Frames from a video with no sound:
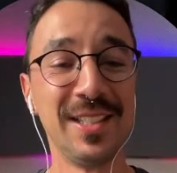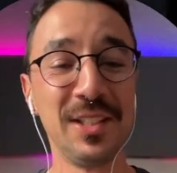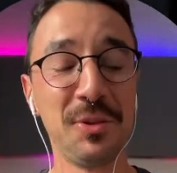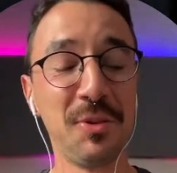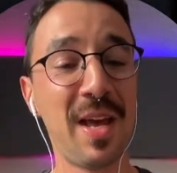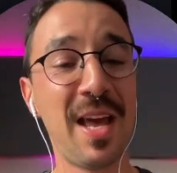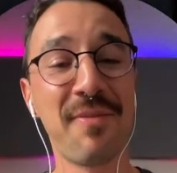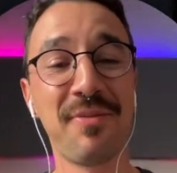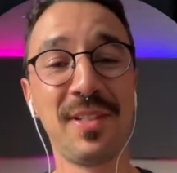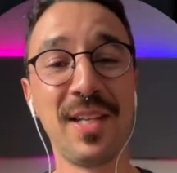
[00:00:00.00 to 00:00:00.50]

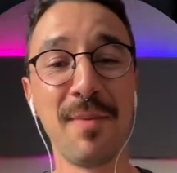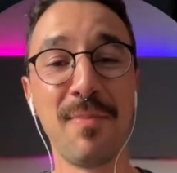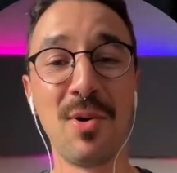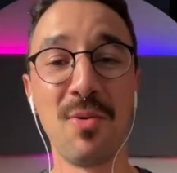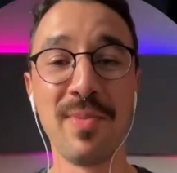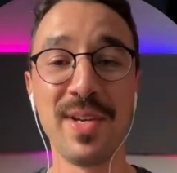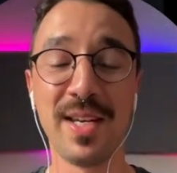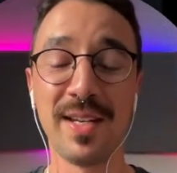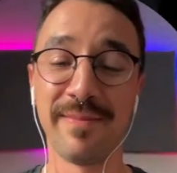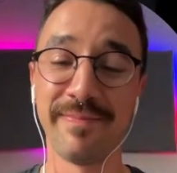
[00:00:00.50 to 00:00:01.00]
have double
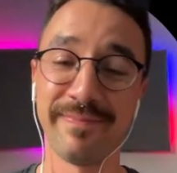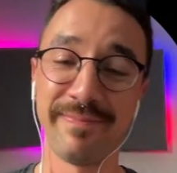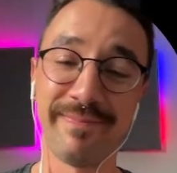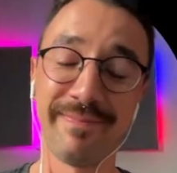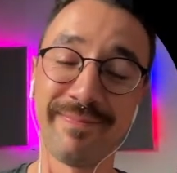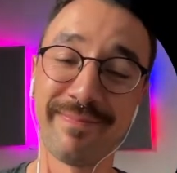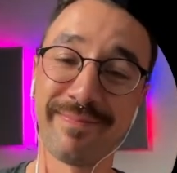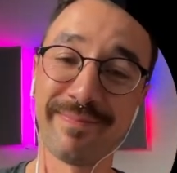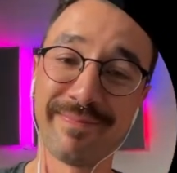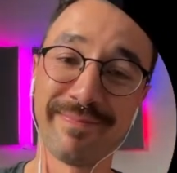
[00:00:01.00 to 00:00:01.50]
me.
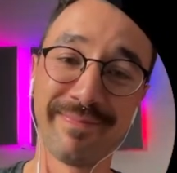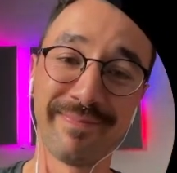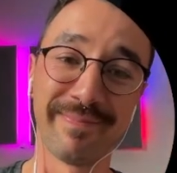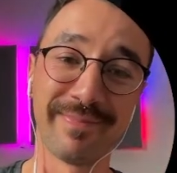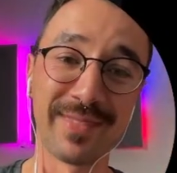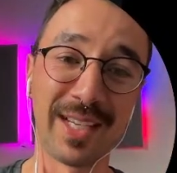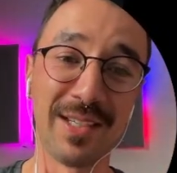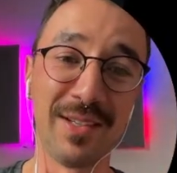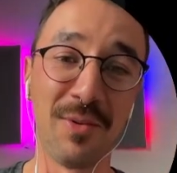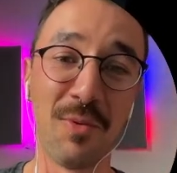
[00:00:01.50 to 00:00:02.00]

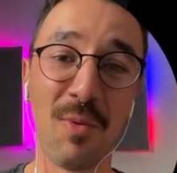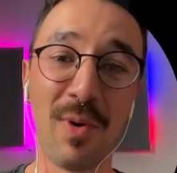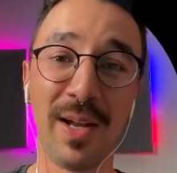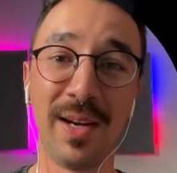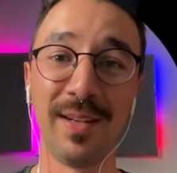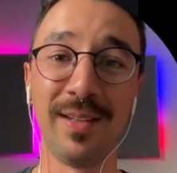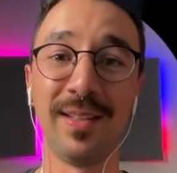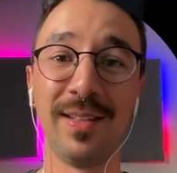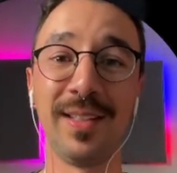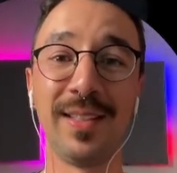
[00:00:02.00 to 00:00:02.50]

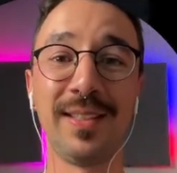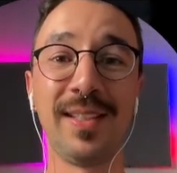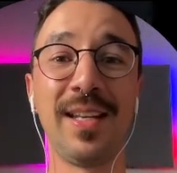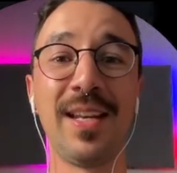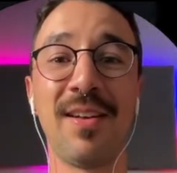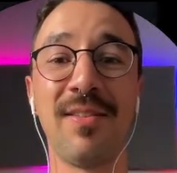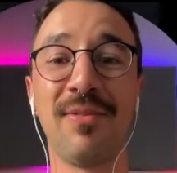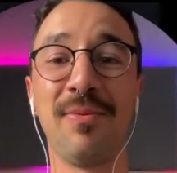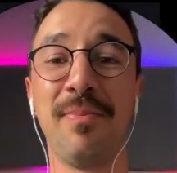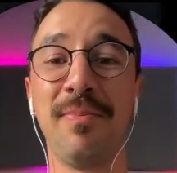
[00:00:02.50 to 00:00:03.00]
One is
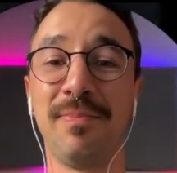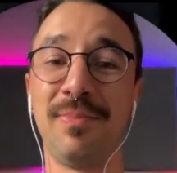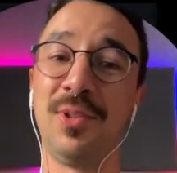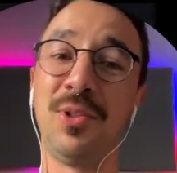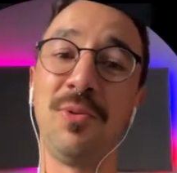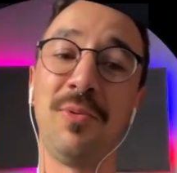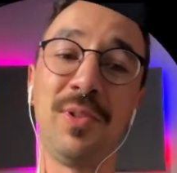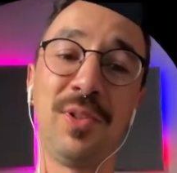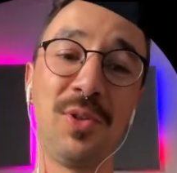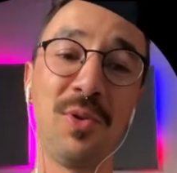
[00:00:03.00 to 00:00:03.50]
enough,
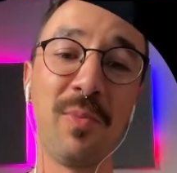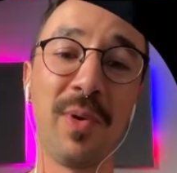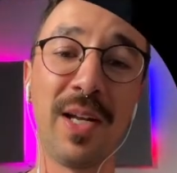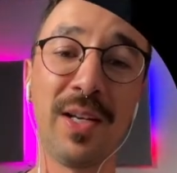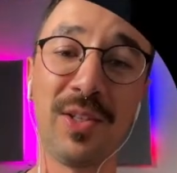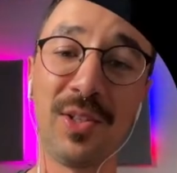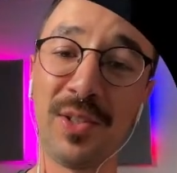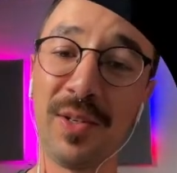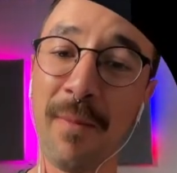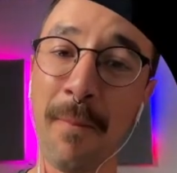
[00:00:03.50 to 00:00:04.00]
two is too
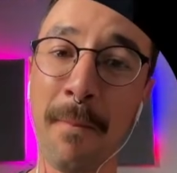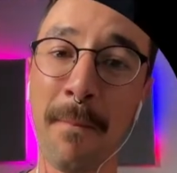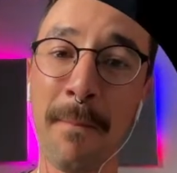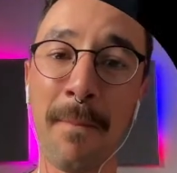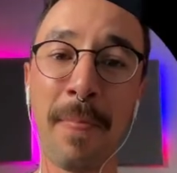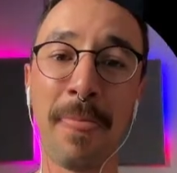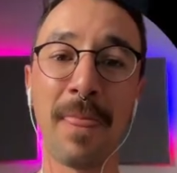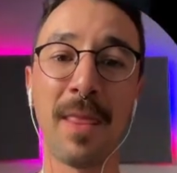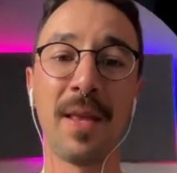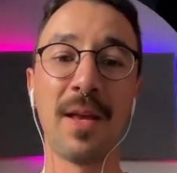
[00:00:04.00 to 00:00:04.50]
much.
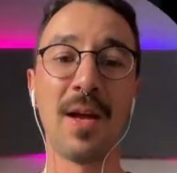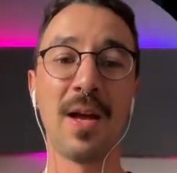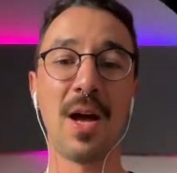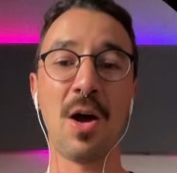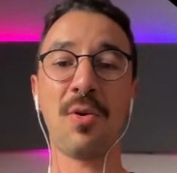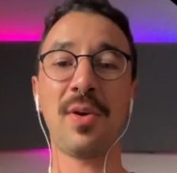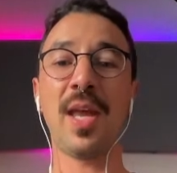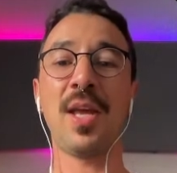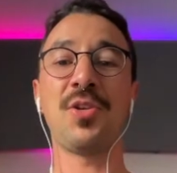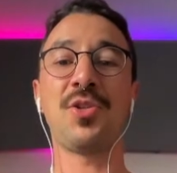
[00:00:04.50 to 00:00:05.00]

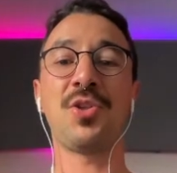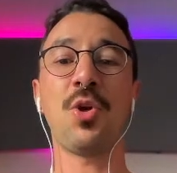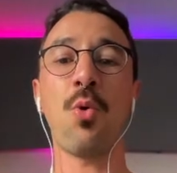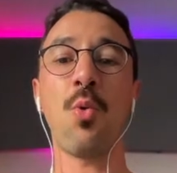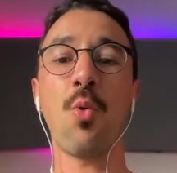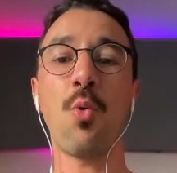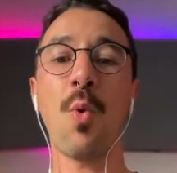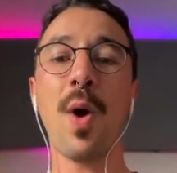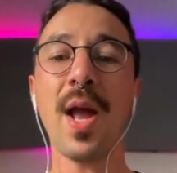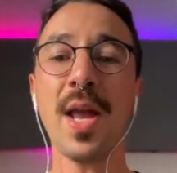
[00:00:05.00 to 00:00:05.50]
Okay, so
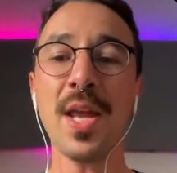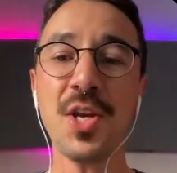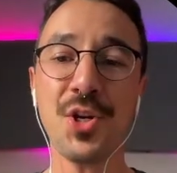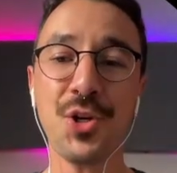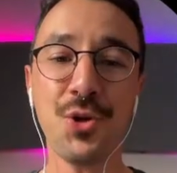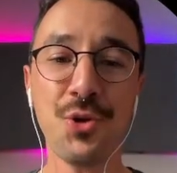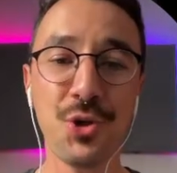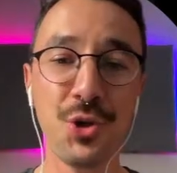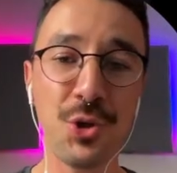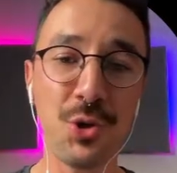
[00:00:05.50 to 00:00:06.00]
why
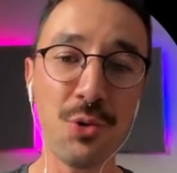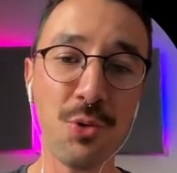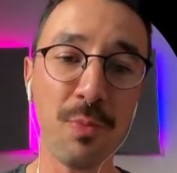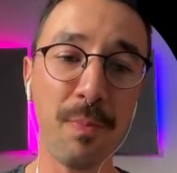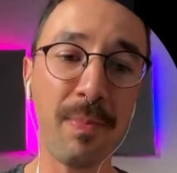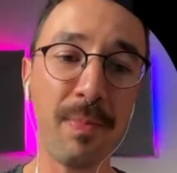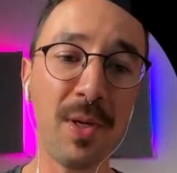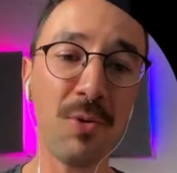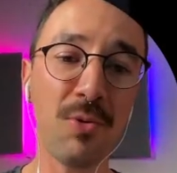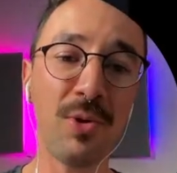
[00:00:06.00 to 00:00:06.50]
should you
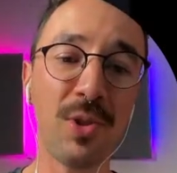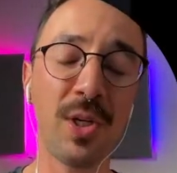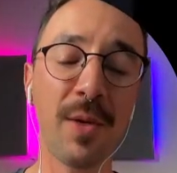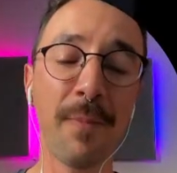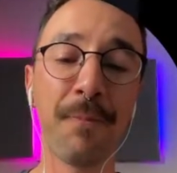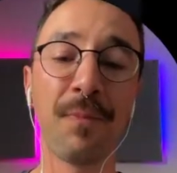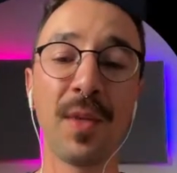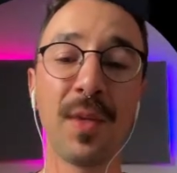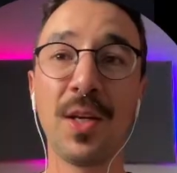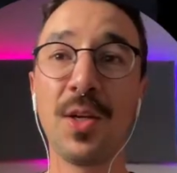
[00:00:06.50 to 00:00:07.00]
build
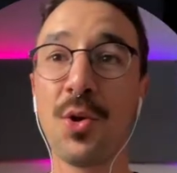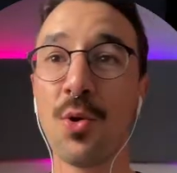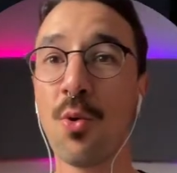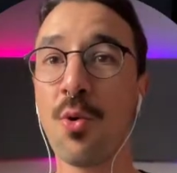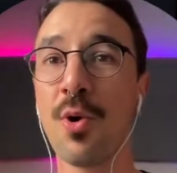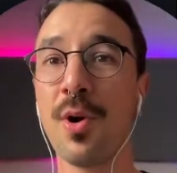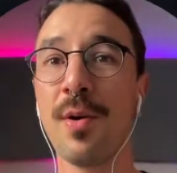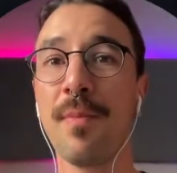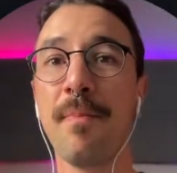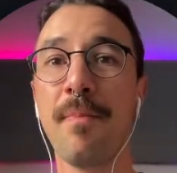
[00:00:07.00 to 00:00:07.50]

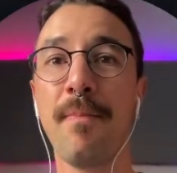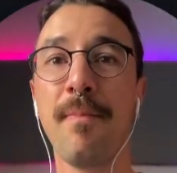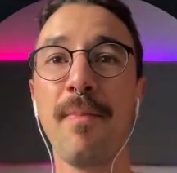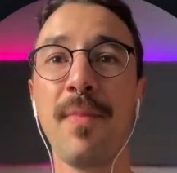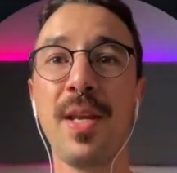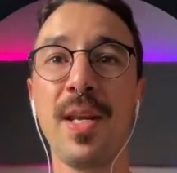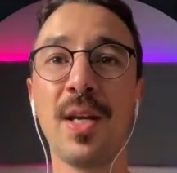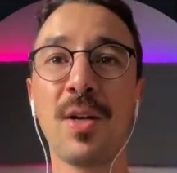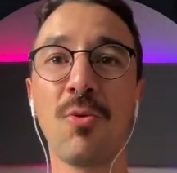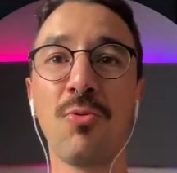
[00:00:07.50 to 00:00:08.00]
your
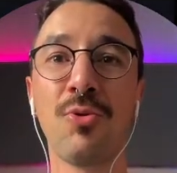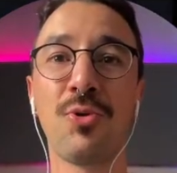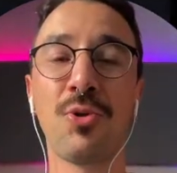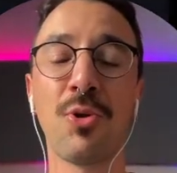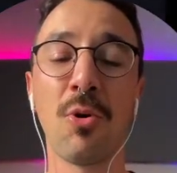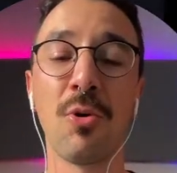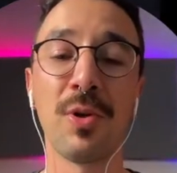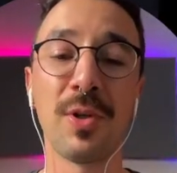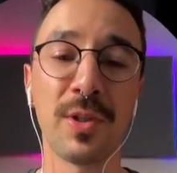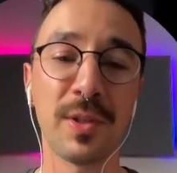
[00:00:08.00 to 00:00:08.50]
MIDI
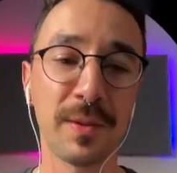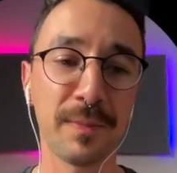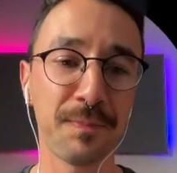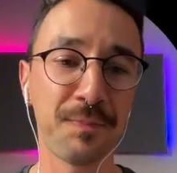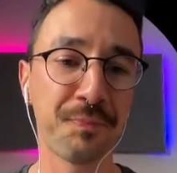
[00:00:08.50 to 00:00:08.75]
controllers?